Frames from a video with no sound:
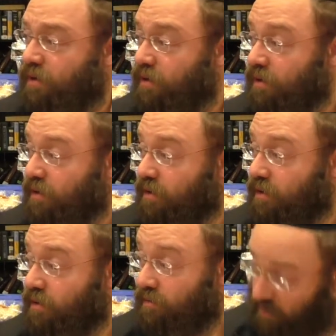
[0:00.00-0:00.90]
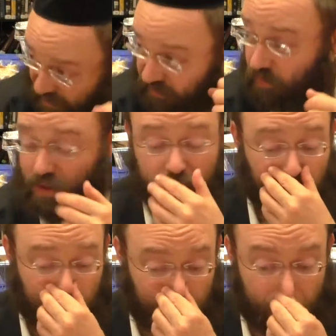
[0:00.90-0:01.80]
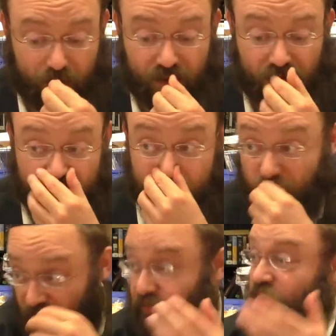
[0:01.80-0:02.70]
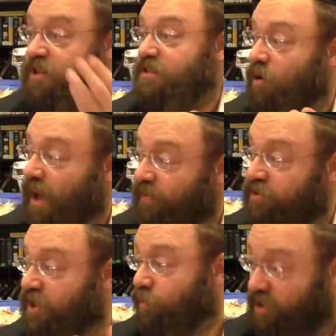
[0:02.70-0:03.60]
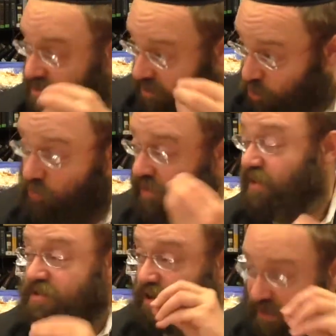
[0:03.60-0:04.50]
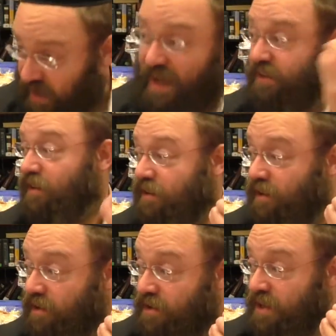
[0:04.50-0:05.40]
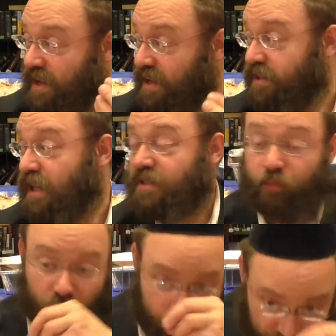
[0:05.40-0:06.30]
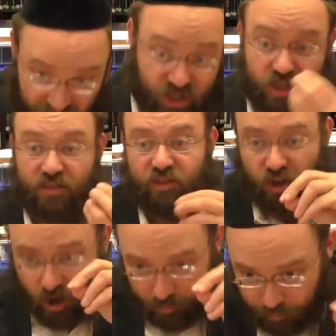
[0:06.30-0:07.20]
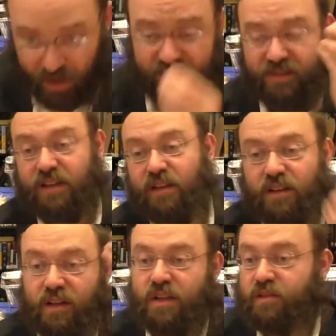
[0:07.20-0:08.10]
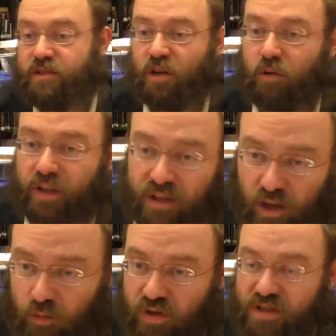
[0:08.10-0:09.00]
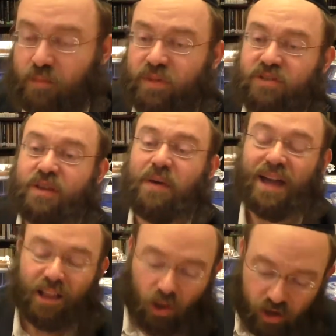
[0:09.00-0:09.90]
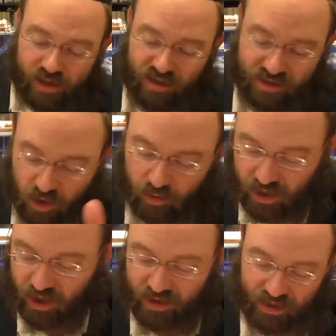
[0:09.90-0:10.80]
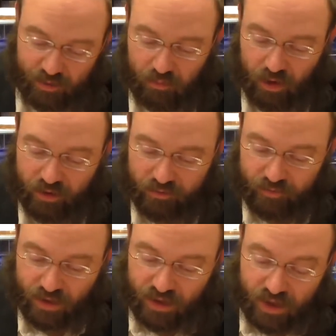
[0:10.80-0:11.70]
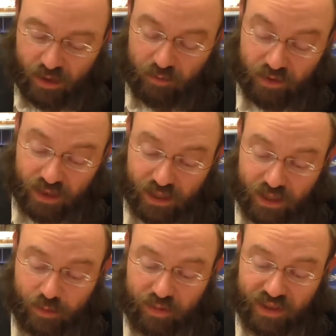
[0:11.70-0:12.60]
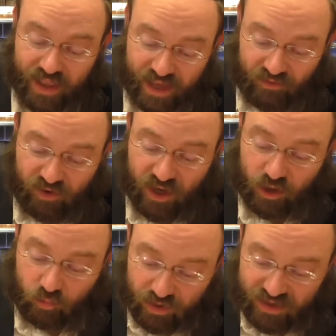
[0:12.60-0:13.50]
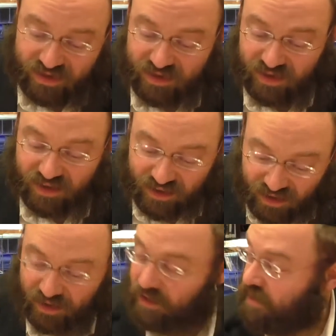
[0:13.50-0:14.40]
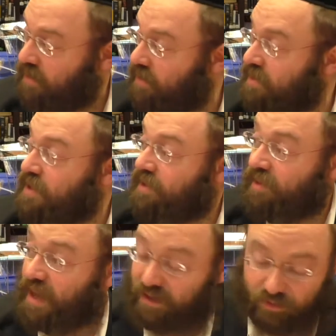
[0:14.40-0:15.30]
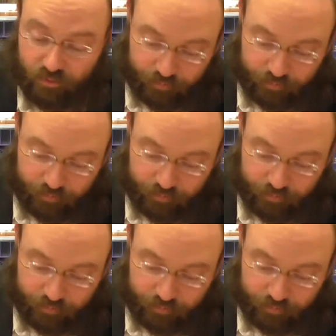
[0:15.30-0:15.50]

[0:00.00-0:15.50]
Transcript: To be tar. You have to be tar. So, so therefore there's no Hefsek, because the two things are connected. It is a preparation of the Korban Pesach. So in other words, um, there's a machloikas going on in the Gemara. The, the agrees to the din that